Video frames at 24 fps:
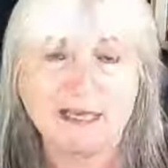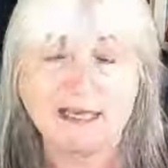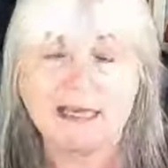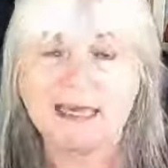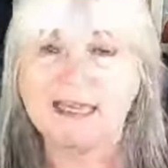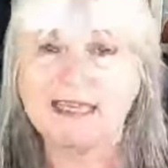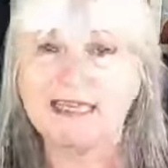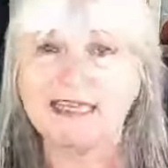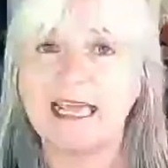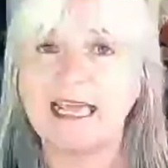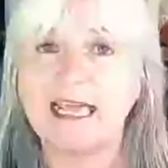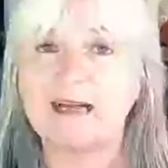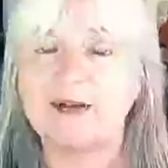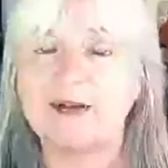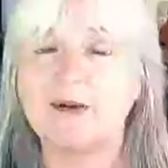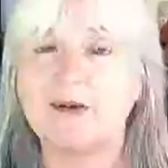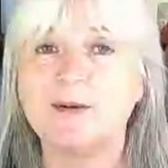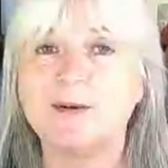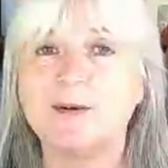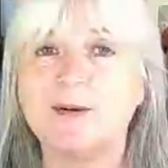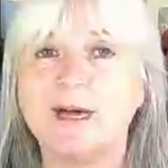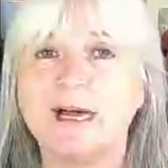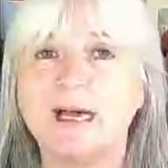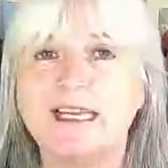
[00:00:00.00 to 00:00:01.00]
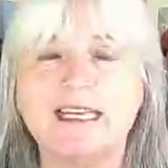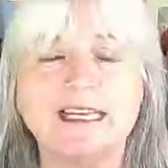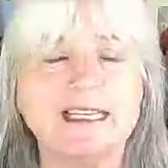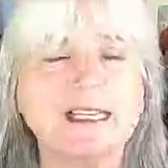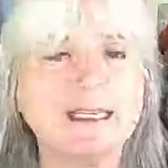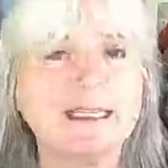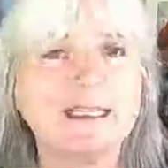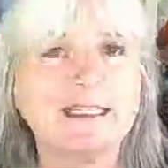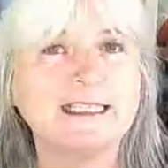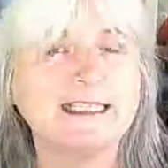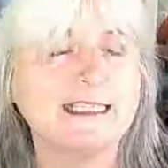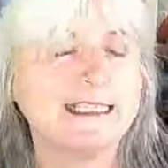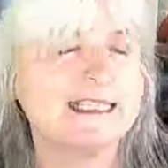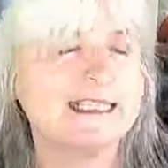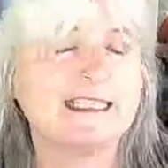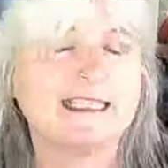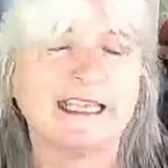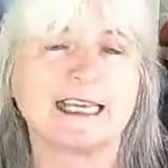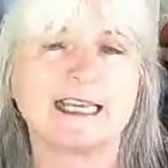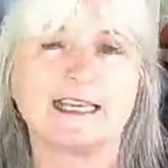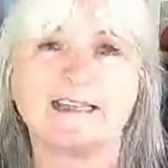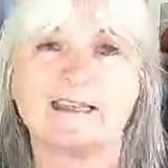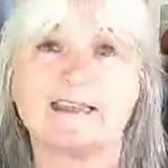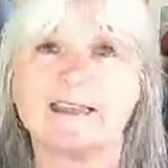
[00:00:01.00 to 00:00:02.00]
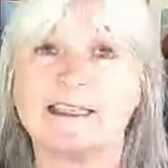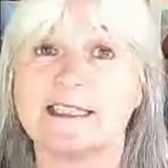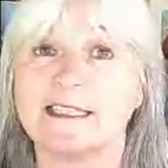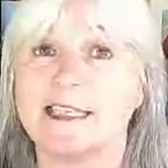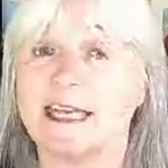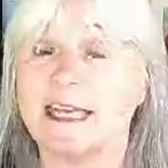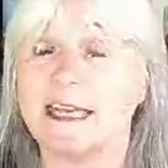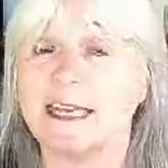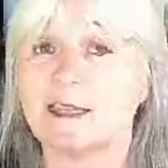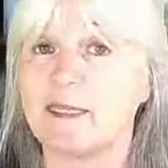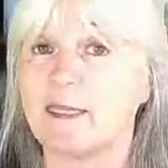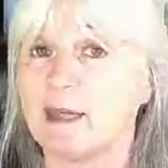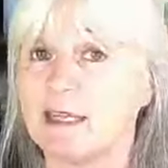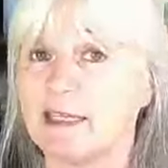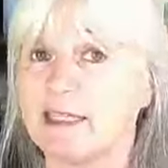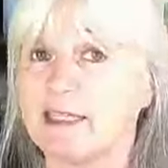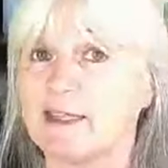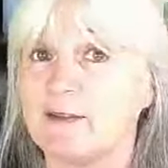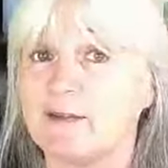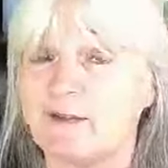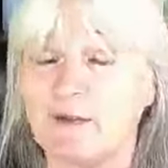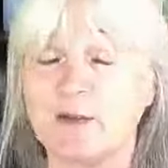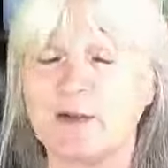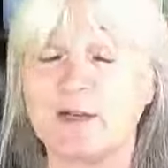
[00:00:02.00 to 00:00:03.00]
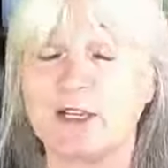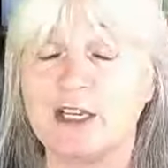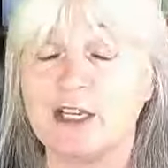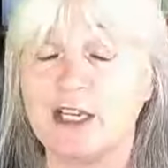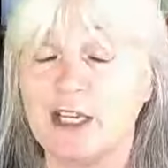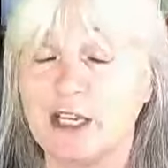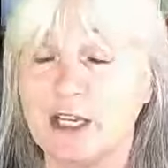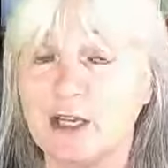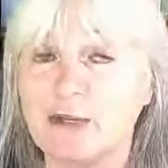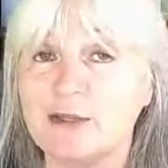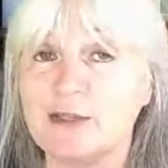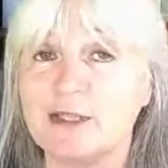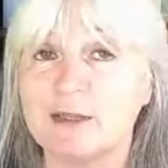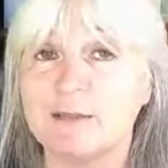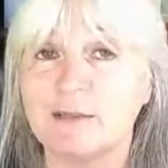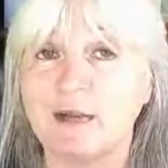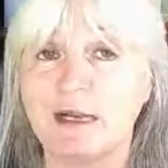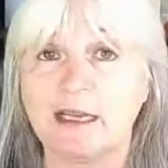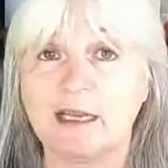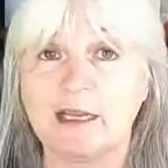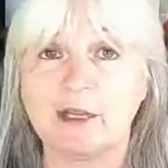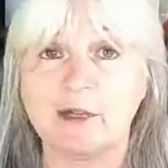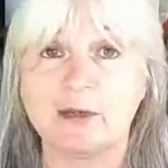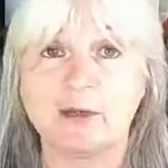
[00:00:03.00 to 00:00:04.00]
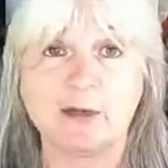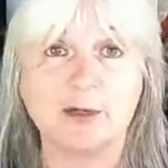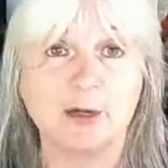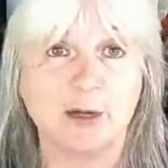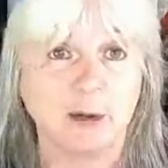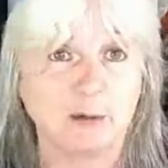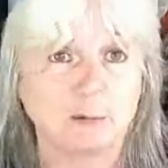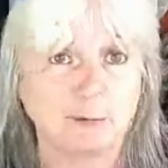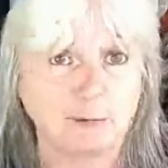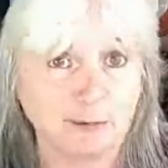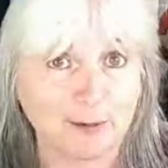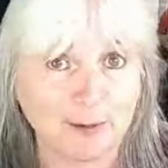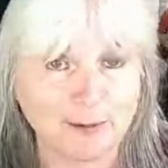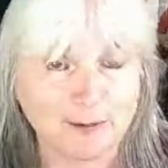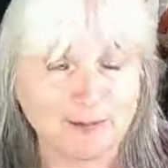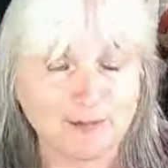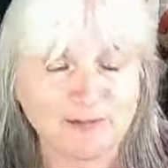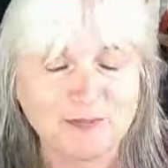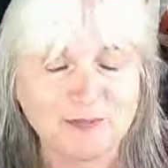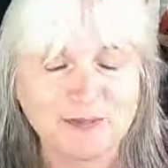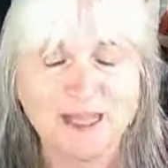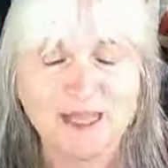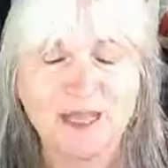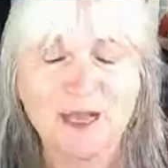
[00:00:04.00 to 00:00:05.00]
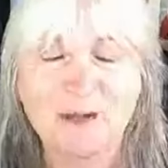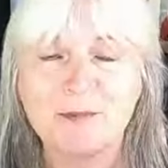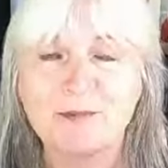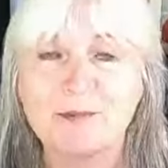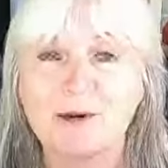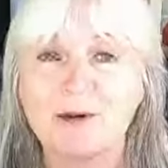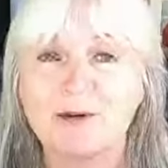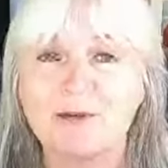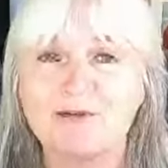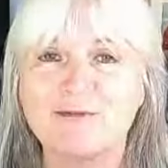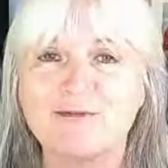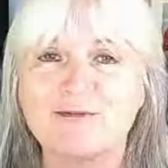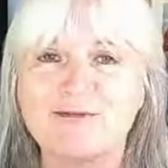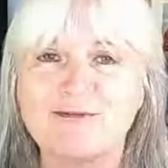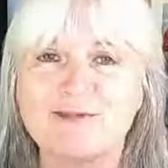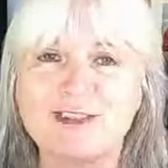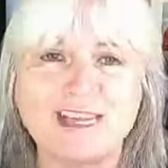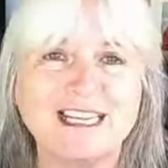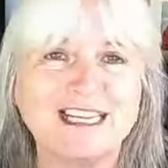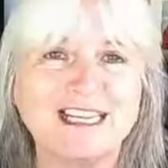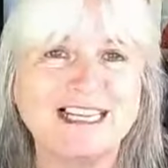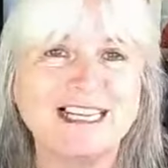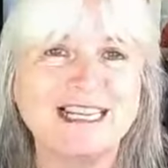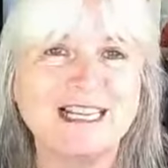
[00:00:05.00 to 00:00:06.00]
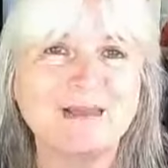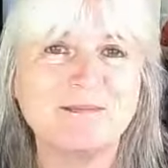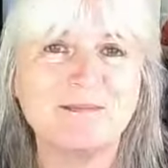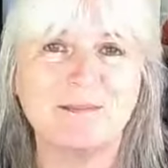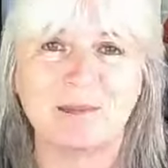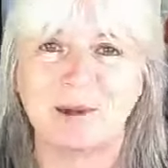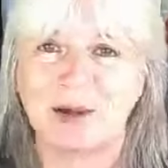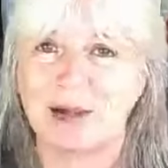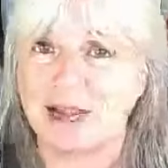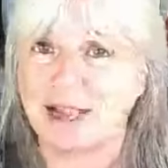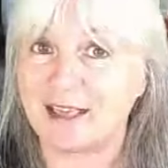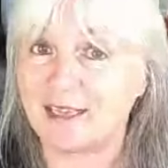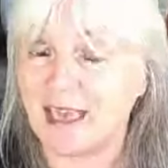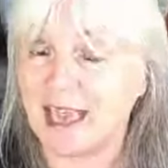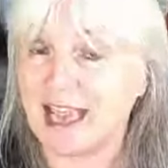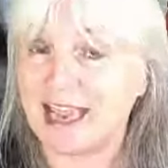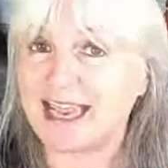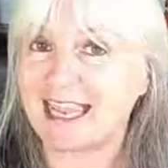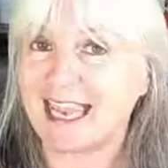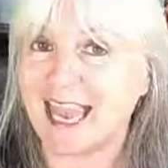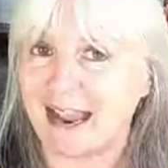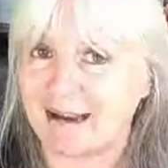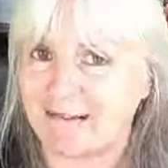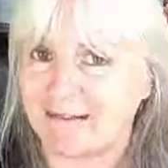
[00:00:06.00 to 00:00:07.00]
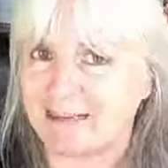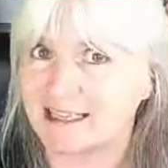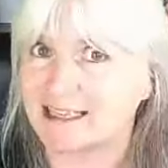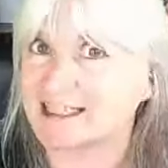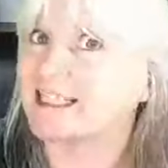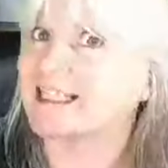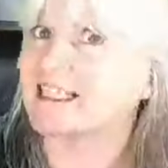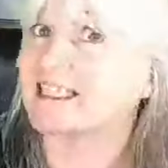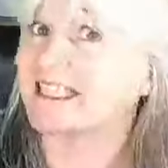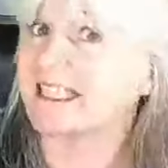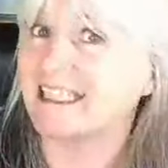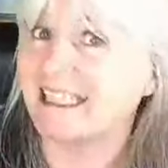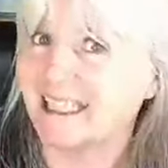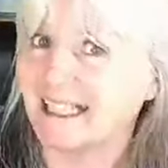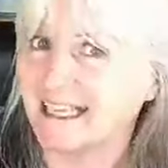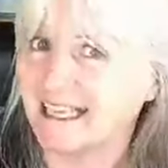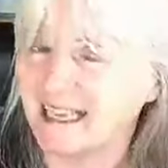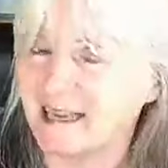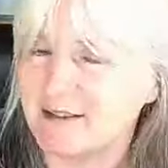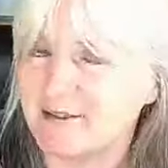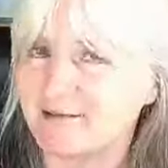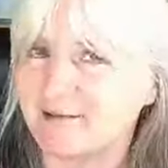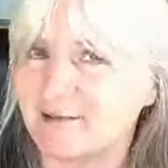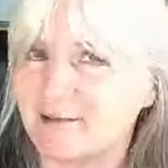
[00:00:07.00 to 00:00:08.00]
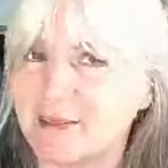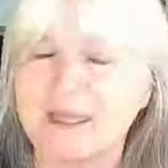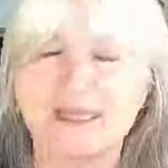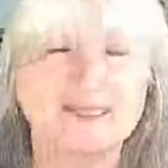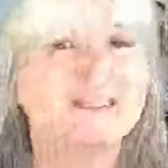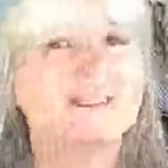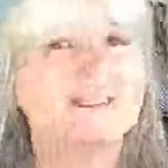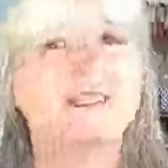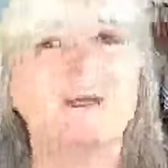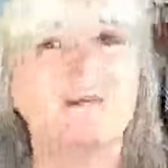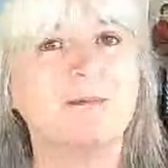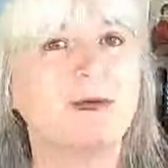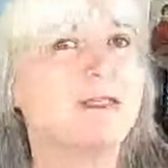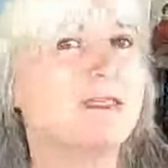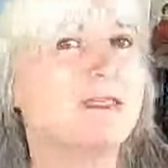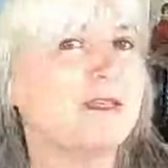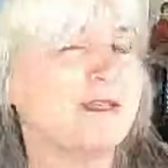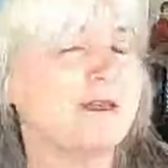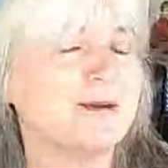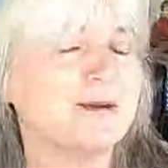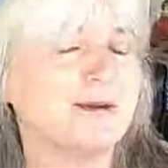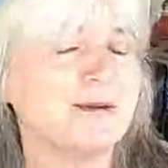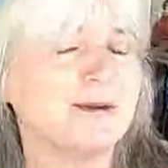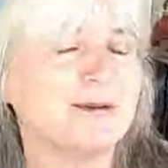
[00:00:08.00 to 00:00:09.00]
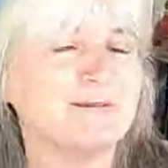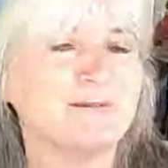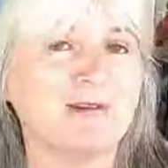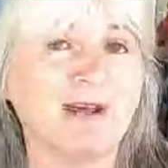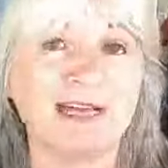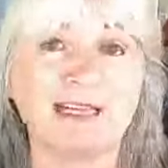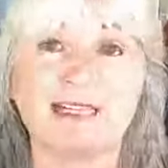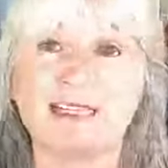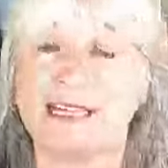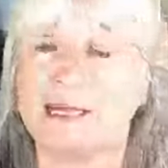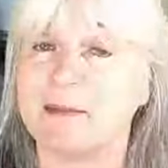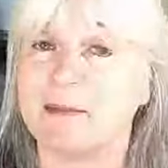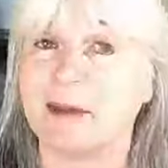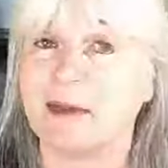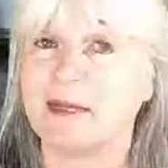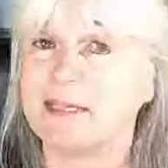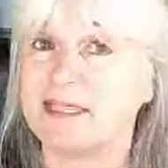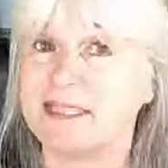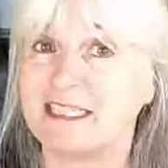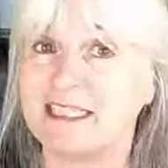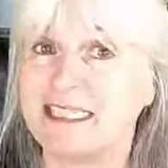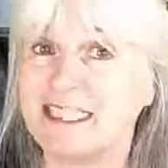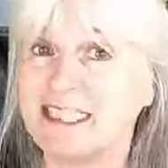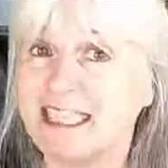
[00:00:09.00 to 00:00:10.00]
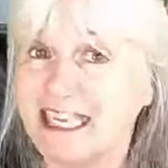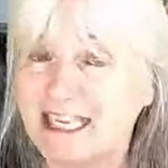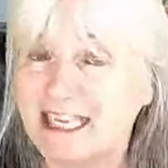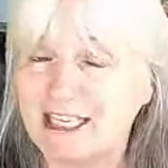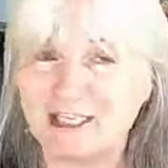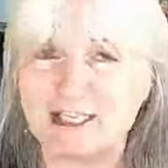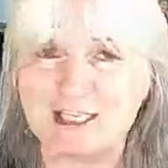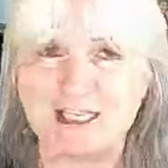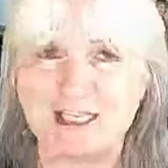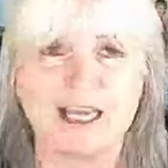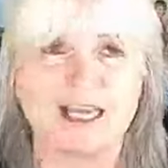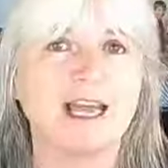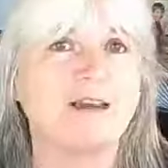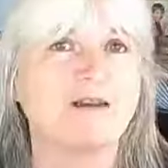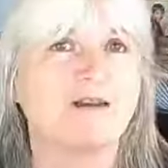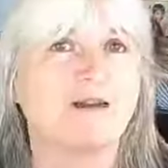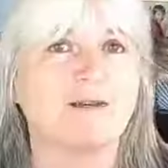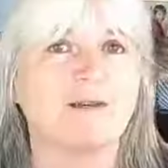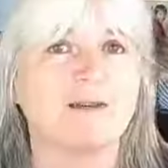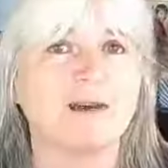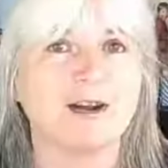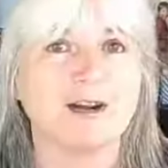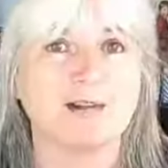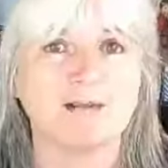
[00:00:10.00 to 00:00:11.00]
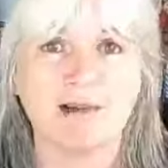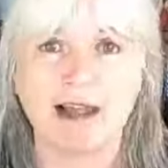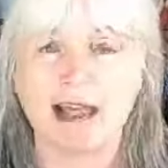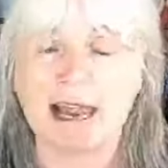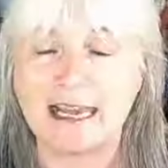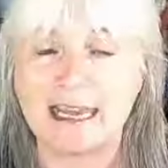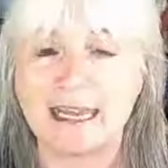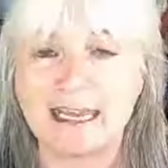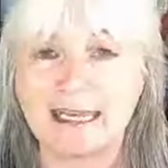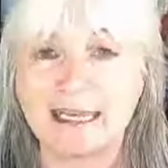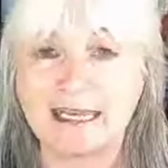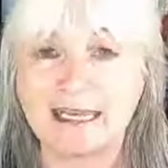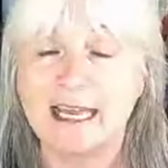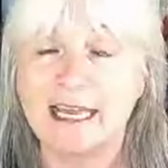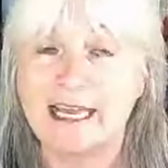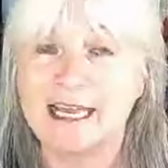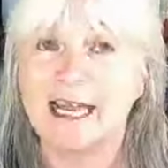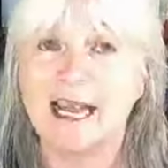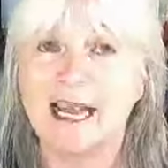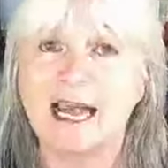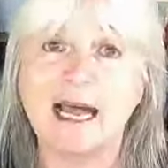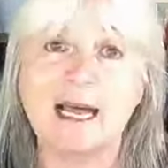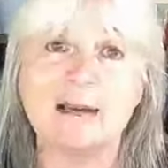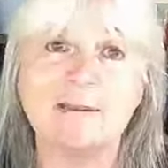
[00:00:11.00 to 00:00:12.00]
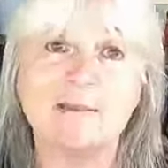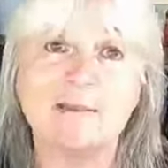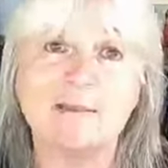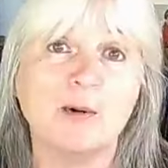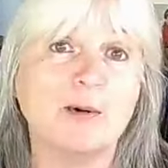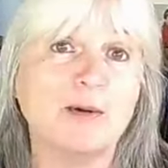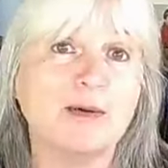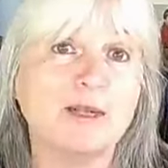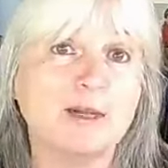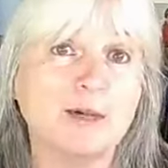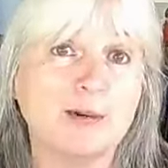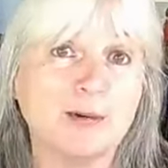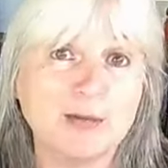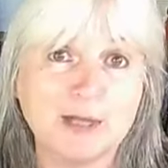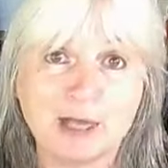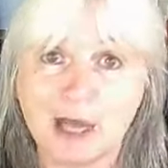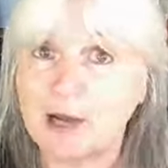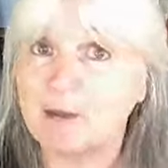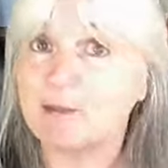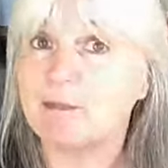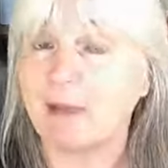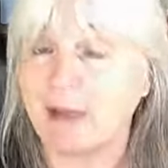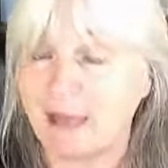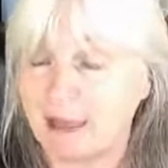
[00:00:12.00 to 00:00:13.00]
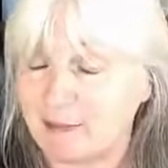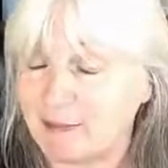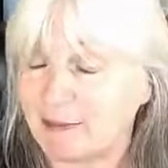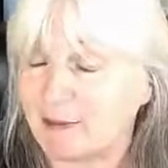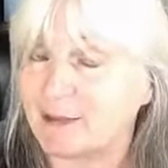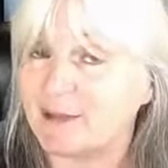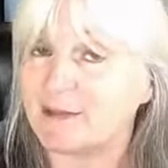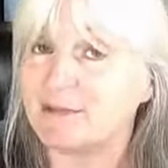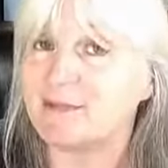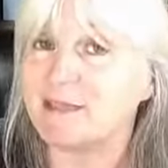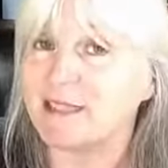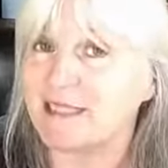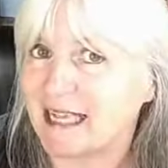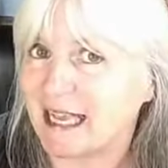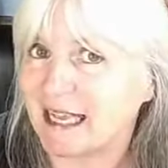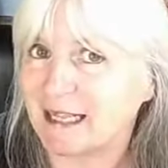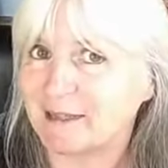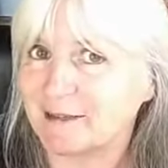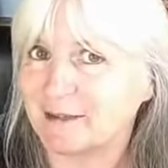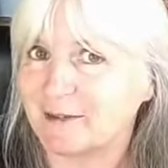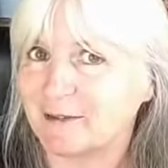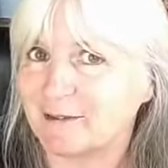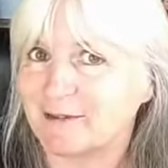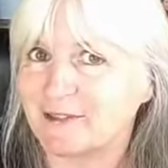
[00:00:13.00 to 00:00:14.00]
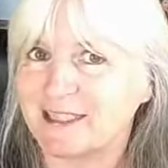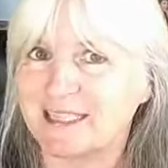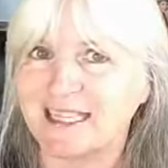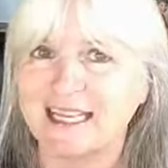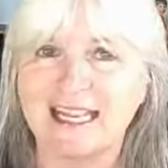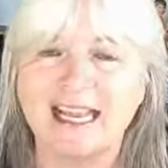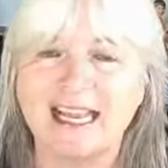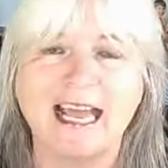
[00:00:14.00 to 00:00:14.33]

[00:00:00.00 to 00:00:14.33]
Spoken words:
Now, little details like this, if you can use them in your novel, will really bring that character to life. So whether you're writing about a teacher or a granny, or your young people themselves.